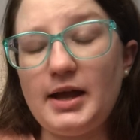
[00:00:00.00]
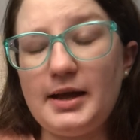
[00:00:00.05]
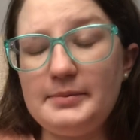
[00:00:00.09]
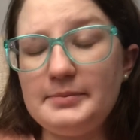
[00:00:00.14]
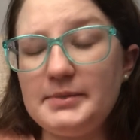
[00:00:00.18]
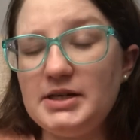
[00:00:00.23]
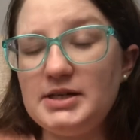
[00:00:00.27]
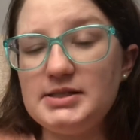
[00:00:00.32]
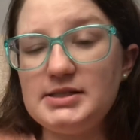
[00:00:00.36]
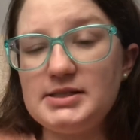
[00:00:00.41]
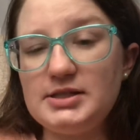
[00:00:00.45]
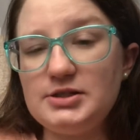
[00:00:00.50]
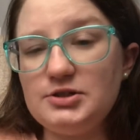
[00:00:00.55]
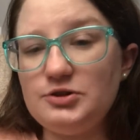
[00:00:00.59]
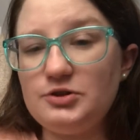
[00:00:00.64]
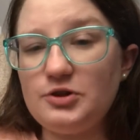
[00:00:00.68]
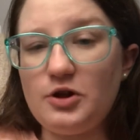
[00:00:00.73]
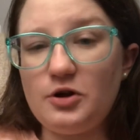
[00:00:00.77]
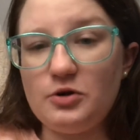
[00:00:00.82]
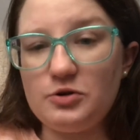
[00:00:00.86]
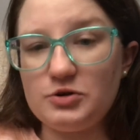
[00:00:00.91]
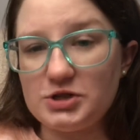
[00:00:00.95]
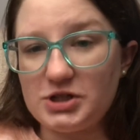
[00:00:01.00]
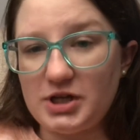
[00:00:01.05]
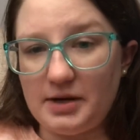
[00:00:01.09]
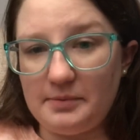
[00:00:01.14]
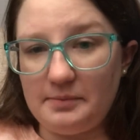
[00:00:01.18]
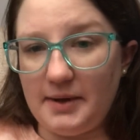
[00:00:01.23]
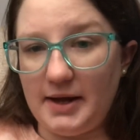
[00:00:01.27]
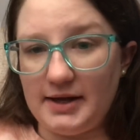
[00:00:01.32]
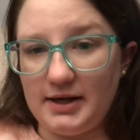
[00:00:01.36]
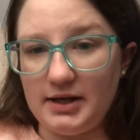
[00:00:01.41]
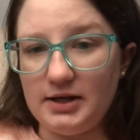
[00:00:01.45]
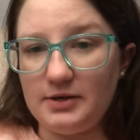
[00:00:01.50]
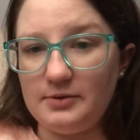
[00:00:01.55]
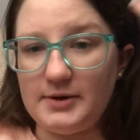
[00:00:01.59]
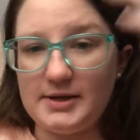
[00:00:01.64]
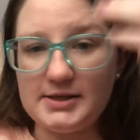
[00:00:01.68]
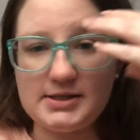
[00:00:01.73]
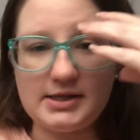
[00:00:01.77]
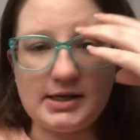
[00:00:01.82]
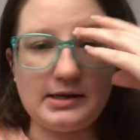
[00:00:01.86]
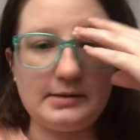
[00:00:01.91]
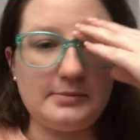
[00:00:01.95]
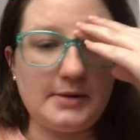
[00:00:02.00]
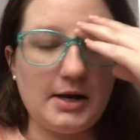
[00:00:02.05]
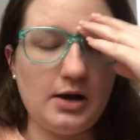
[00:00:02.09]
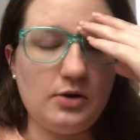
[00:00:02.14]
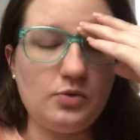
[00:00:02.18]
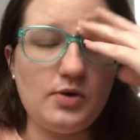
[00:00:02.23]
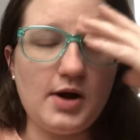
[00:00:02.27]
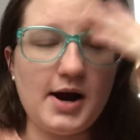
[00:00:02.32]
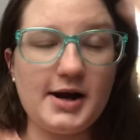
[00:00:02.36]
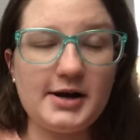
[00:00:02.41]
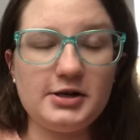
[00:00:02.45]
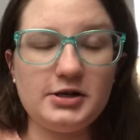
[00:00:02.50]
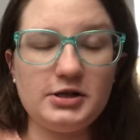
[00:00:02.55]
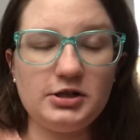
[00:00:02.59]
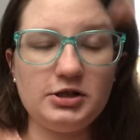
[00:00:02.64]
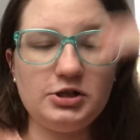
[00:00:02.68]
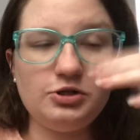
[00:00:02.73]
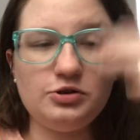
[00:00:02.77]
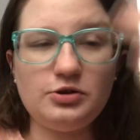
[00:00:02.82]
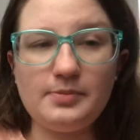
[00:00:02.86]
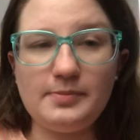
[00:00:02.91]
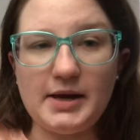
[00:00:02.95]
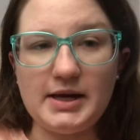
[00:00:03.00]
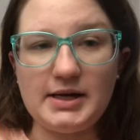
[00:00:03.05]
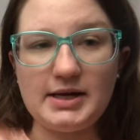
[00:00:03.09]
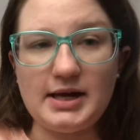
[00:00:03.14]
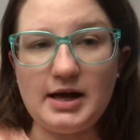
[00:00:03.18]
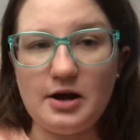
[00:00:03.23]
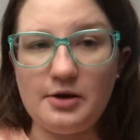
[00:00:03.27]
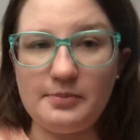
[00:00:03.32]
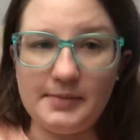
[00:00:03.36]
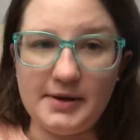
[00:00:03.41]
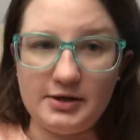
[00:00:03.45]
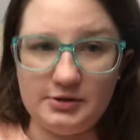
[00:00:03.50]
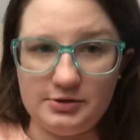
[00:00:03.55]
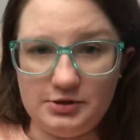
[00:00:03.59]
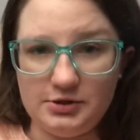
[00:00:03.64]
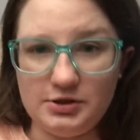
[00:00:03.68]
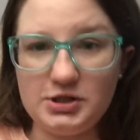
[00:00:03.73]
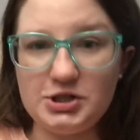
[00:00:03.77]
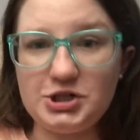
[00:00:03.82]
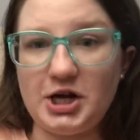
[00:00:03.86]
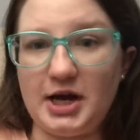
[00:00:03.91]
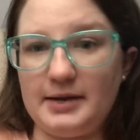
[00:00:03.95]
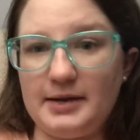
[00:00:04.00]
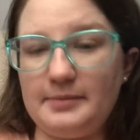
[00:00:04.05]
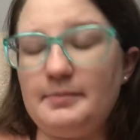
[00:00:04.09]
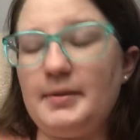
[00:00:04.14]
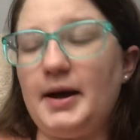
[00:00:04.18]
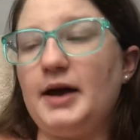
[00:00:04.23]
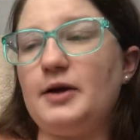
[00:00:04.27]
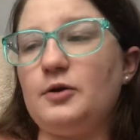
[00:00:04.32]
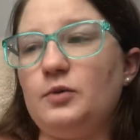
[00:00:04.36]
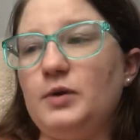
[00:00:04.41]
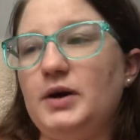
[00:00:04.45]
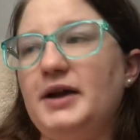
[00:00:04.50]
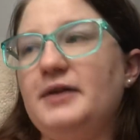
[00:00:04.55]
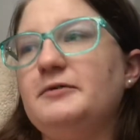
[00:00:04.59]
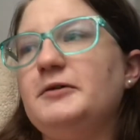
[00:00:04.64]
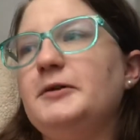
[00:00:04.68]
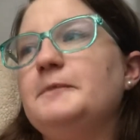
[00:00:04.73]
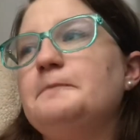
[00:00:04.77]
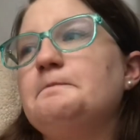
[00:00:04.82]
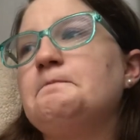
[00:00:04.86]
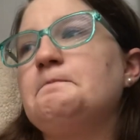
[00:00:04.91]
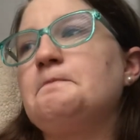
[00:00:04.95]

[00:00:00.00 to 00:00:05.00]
I'm going to send you the whole check back anyways. Like, I'm not wiring you the money. I'll mail you the check back, whatever.